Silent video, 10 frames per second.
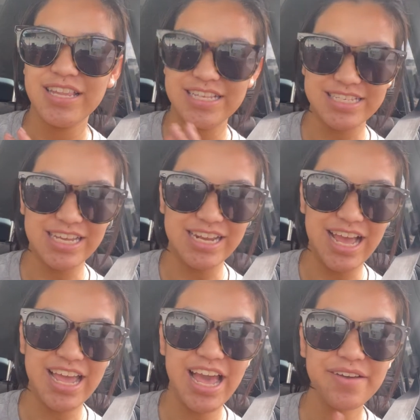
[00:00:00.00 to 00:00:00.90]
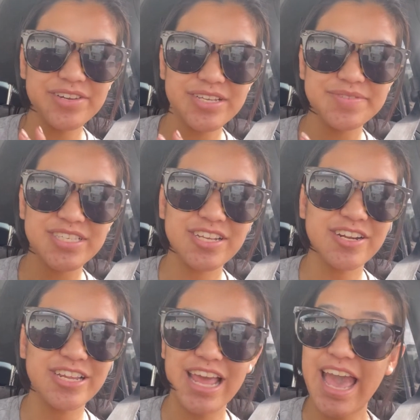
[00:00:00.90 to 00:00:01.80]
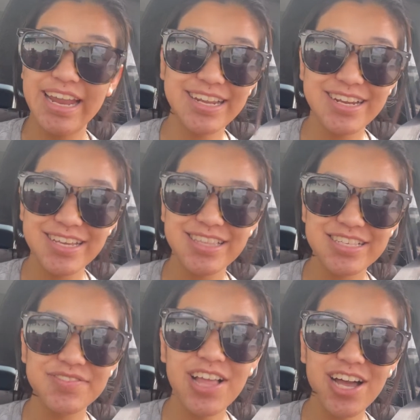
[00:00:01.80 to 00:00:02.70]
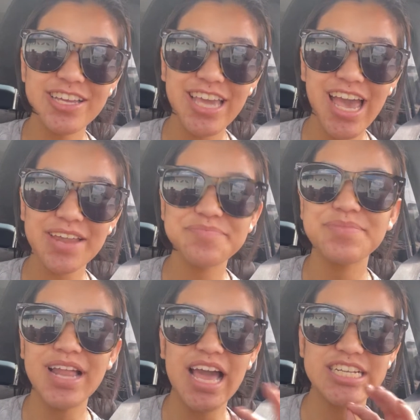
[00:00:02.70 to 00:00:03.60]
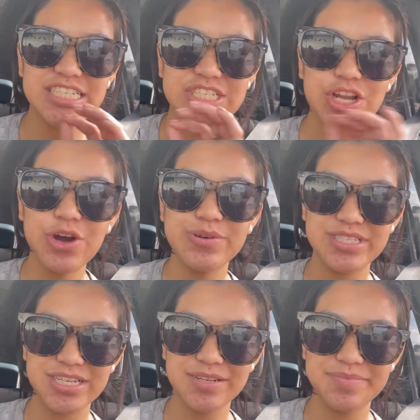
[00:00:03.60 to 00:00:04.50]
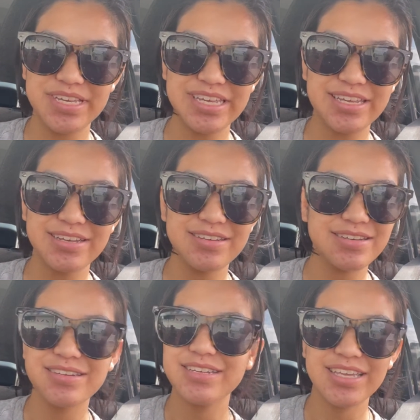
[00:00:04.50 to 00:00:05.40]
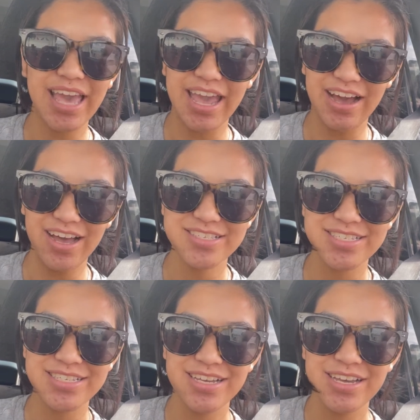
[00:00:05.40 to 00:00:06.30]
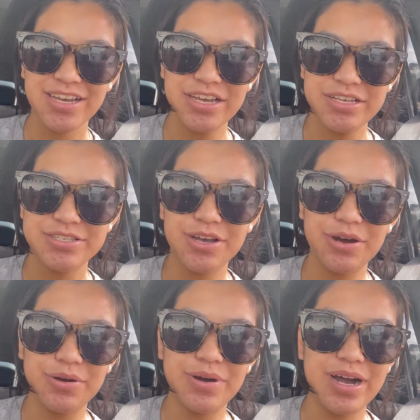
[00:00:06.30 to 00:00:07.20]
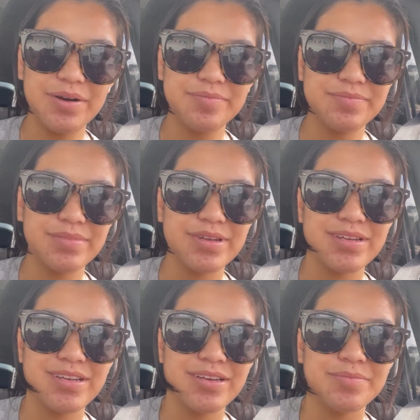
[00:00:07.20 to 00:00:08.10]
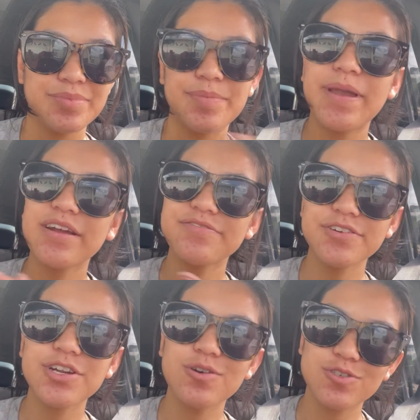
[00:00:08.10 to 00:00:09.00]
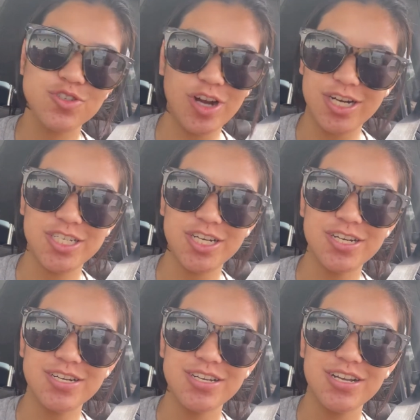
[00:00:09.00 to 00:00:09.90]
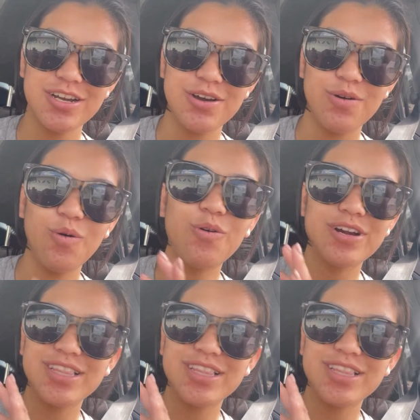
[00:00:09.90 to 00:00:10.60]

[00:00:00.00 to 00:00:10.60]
Listen, I haven't even started editing this vlog yet, but I just know it's going to be chaos. So, um, prepare for no structure or